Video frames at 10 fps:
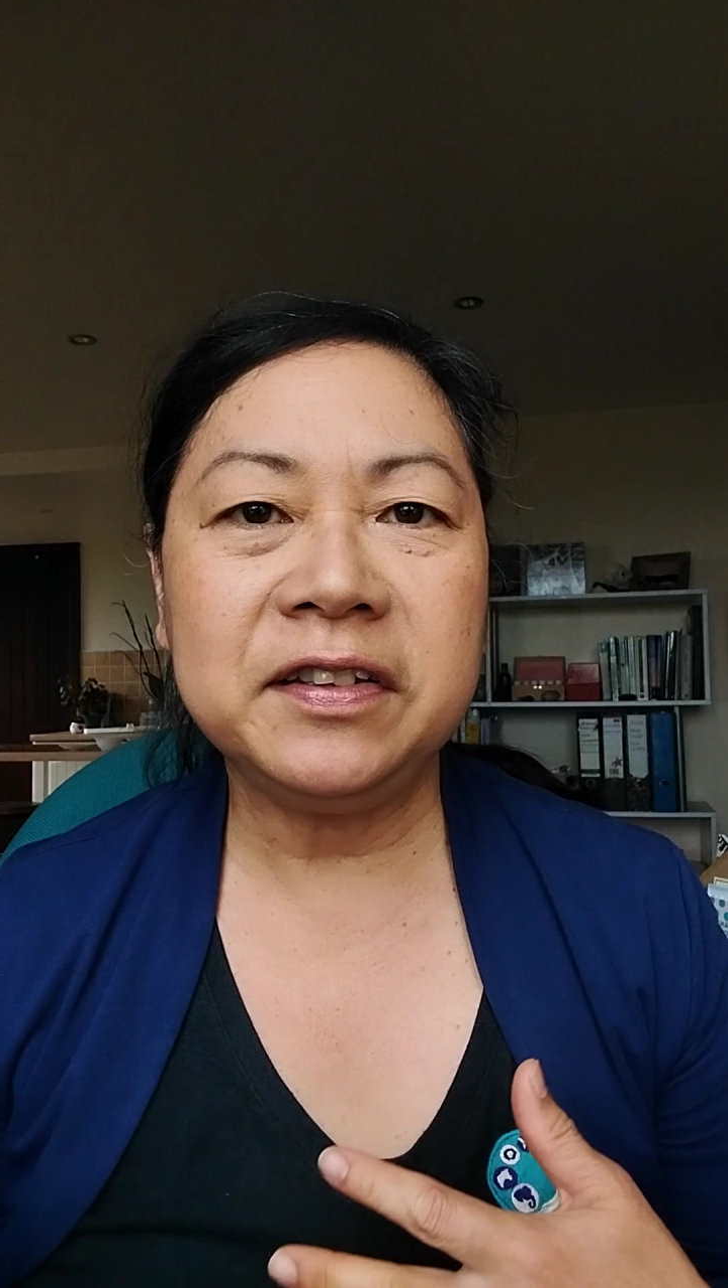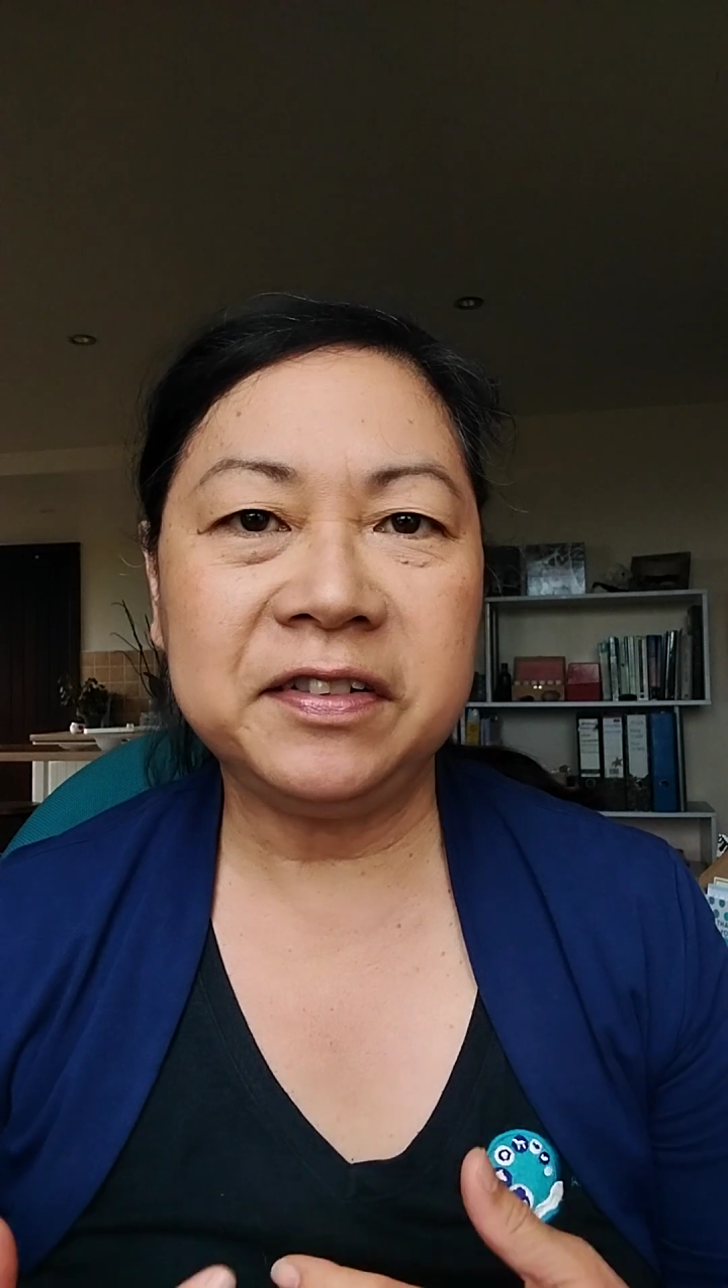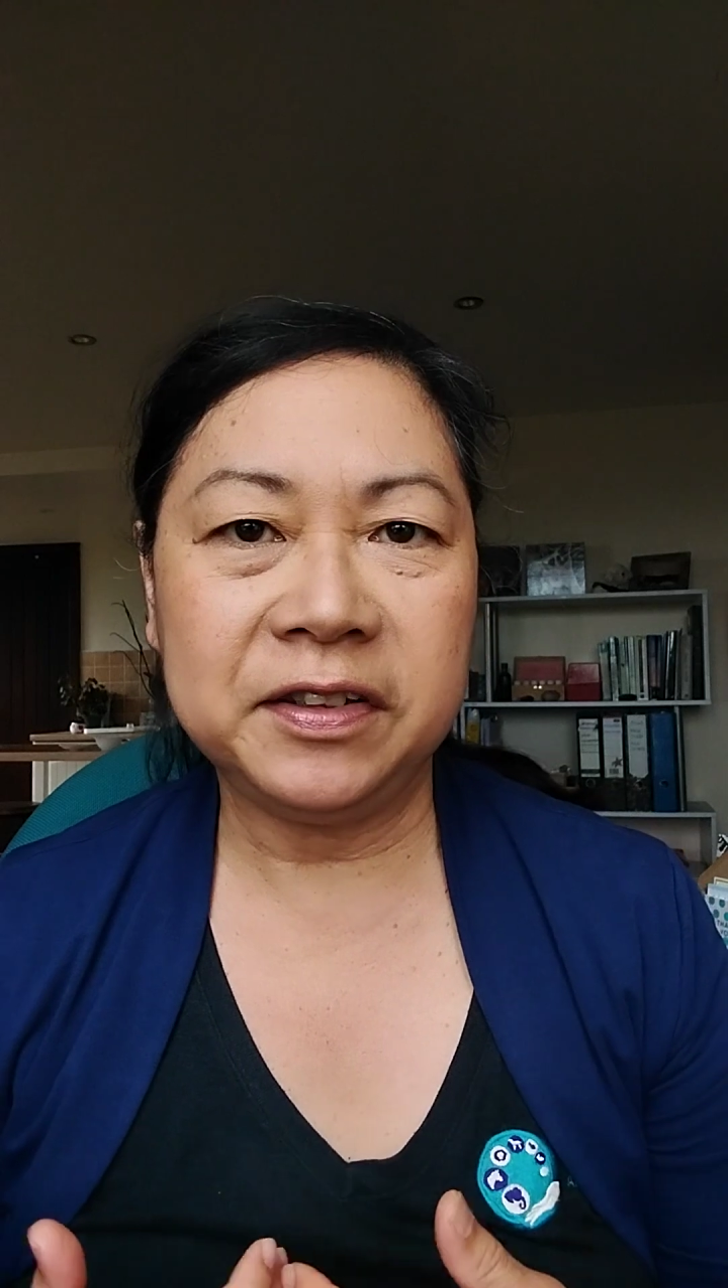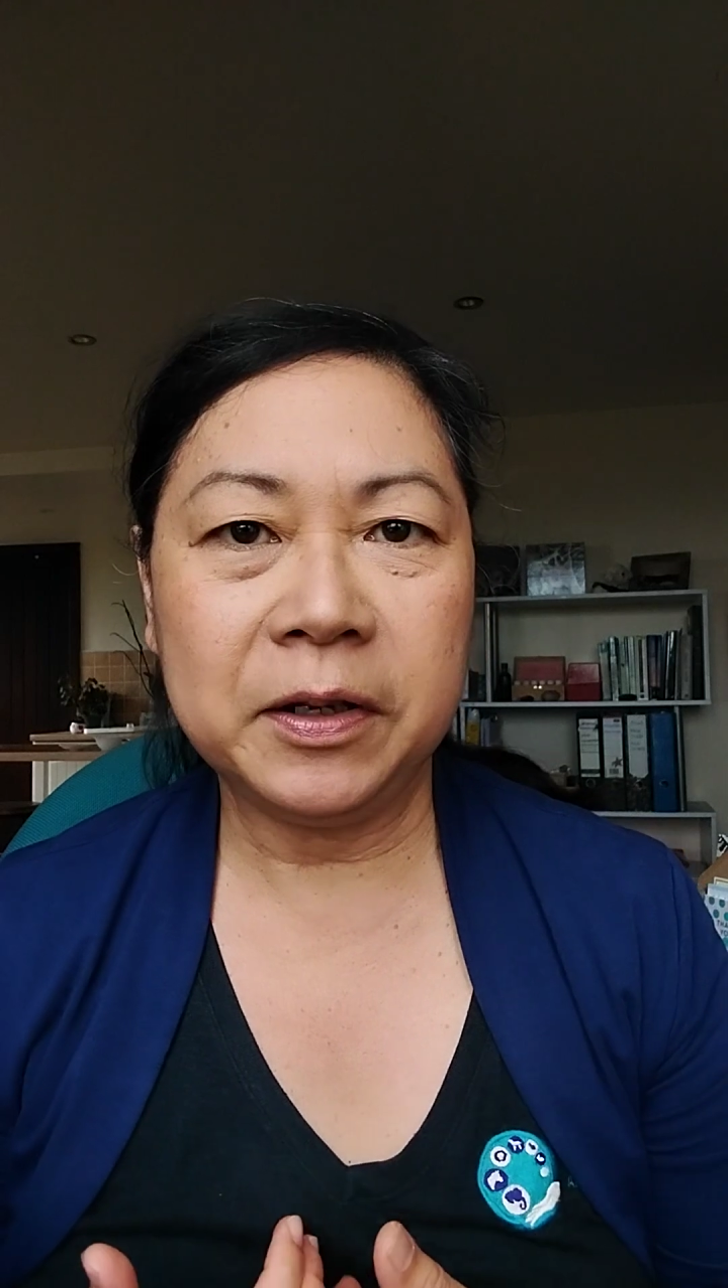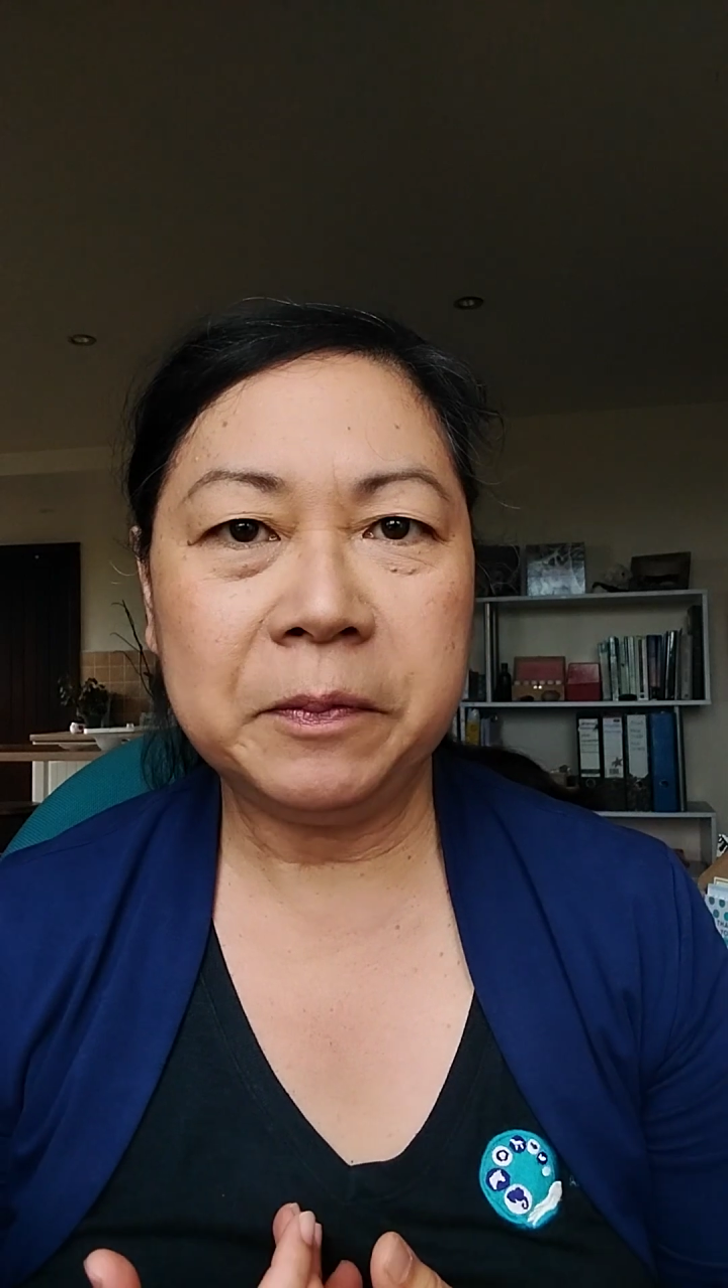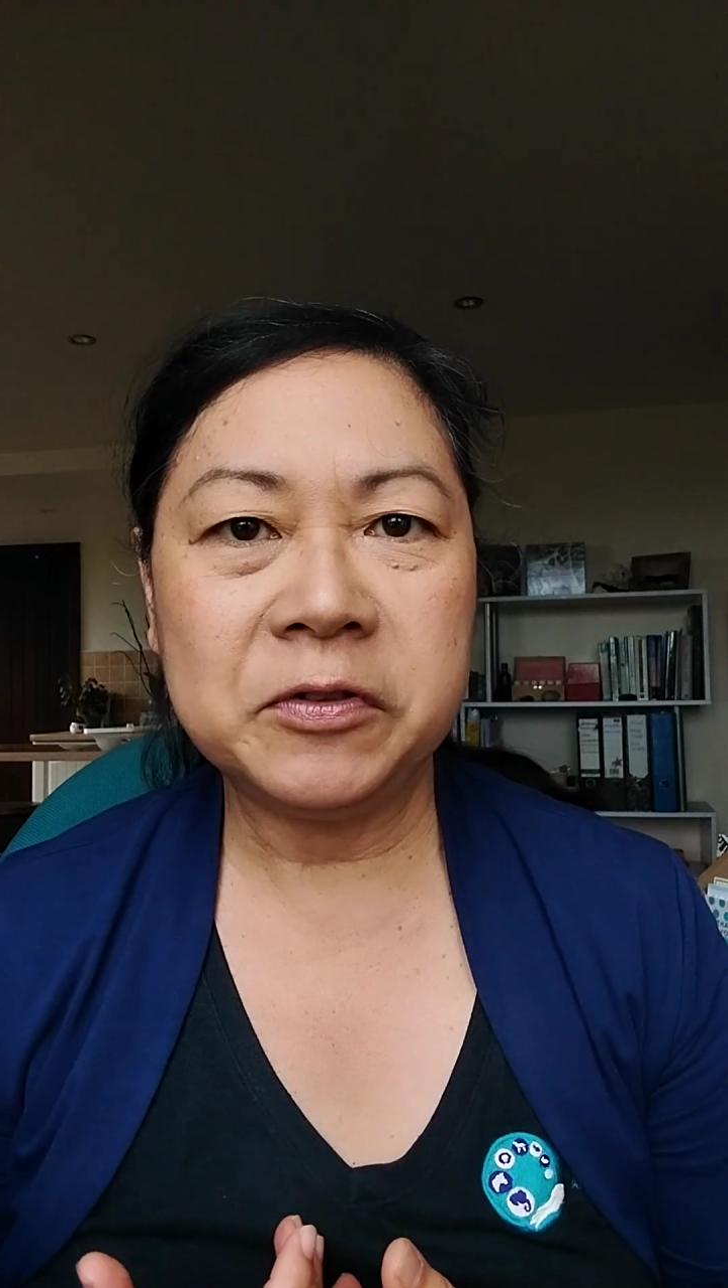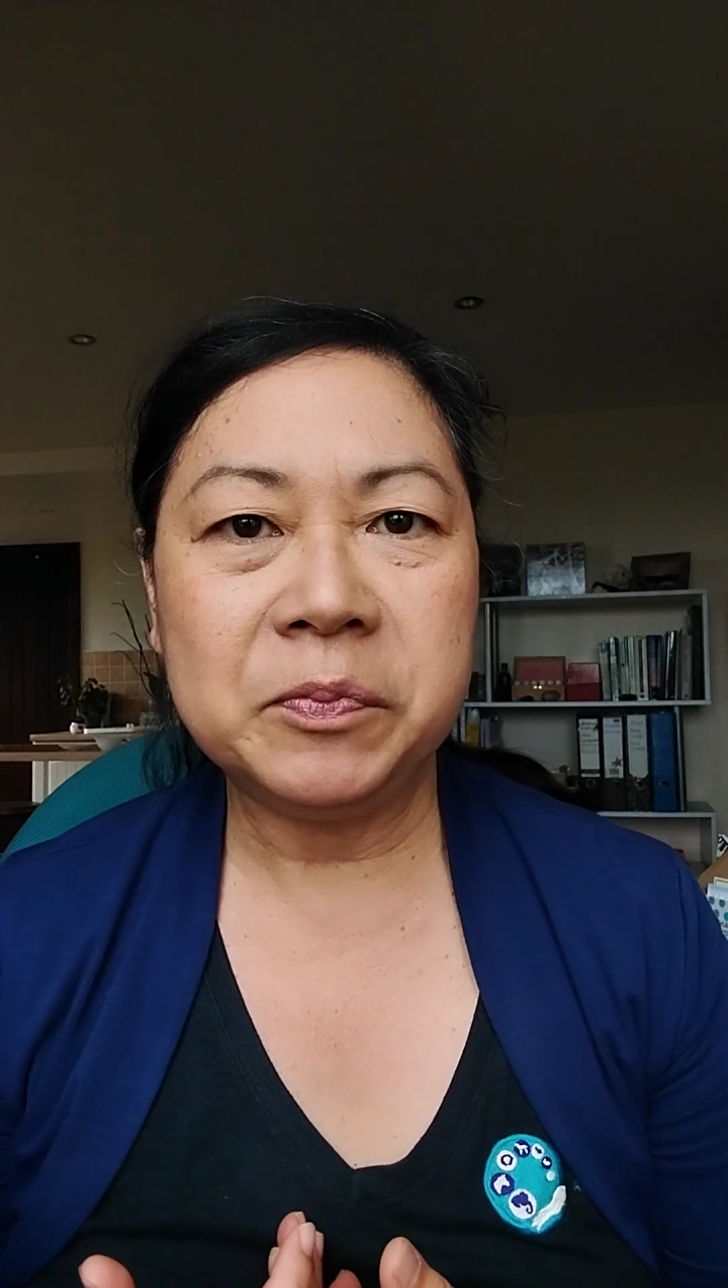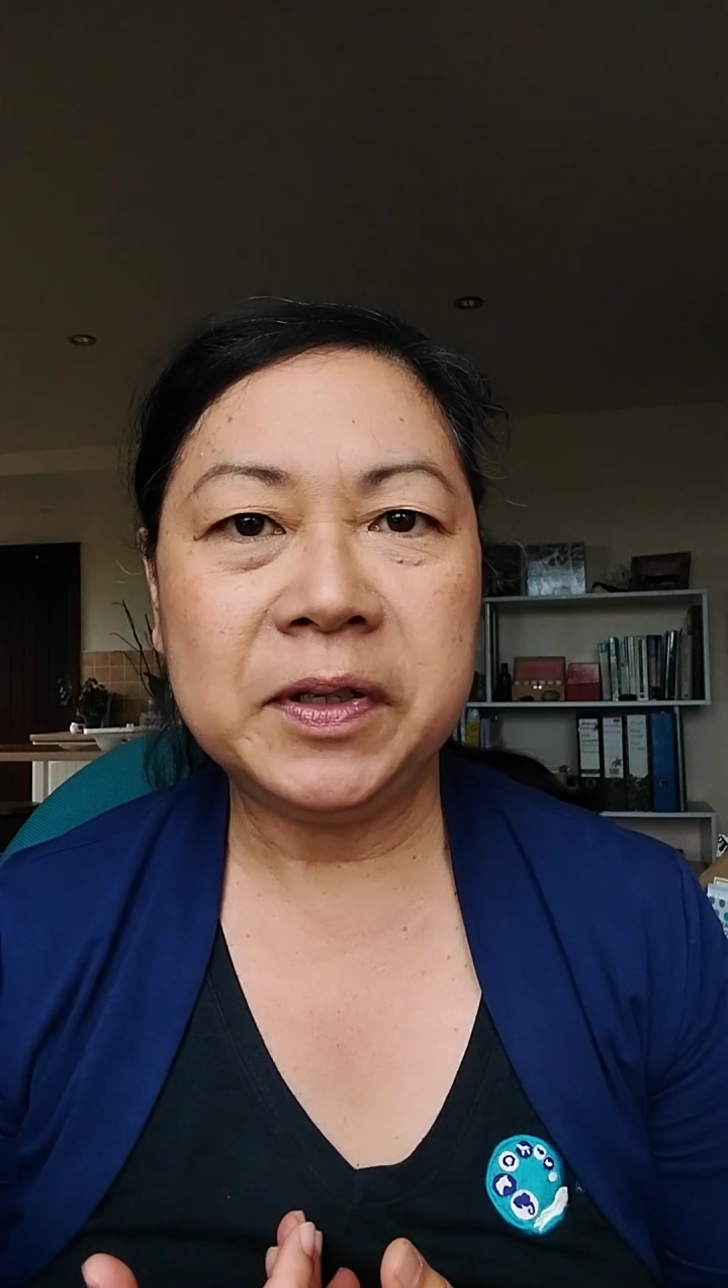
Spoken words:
disturbed